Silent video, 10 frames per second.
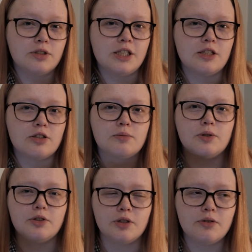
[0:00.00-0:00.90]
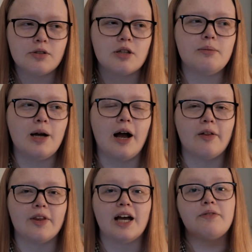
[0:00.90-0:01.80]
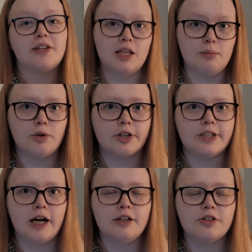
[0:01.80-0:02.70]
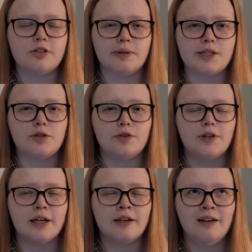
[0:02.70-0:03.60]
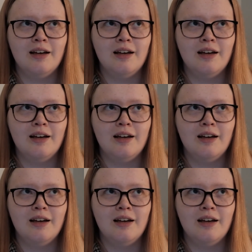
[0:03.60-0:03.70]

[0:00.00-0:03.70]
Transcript: teachers will use them, and they have the keyboard attached, so it's sort of like